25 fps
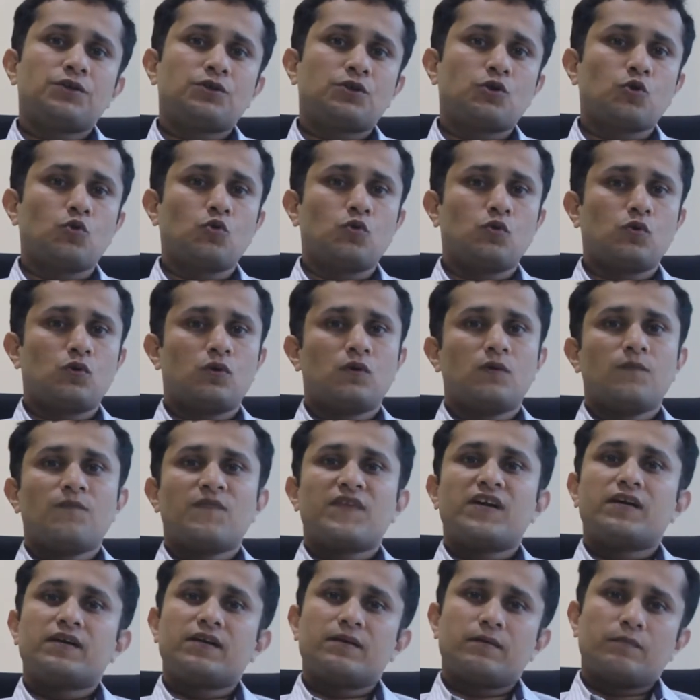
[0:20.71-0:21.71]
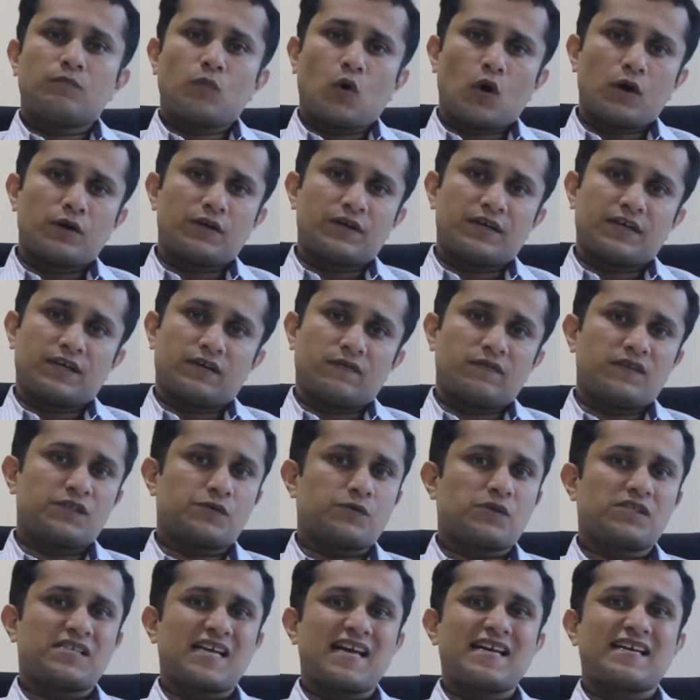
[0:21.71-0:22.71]
to moderate, which
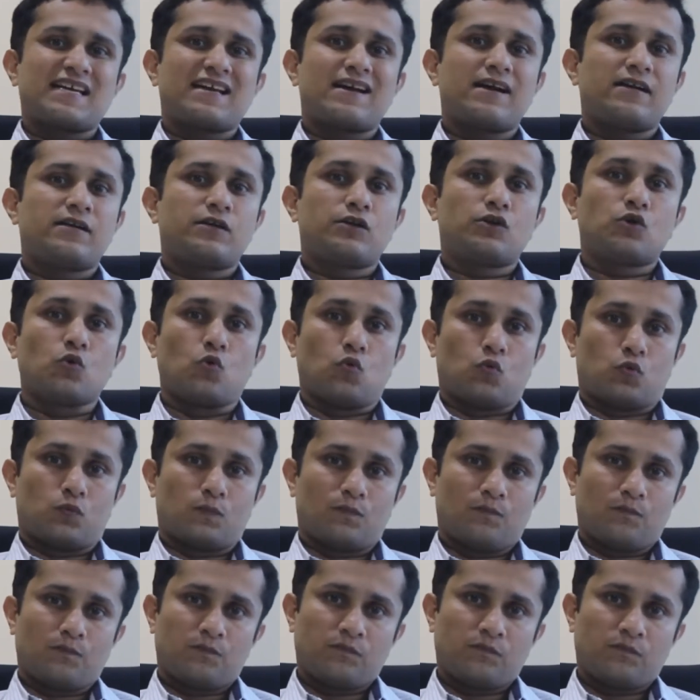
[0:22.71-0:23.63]
was iCAT2.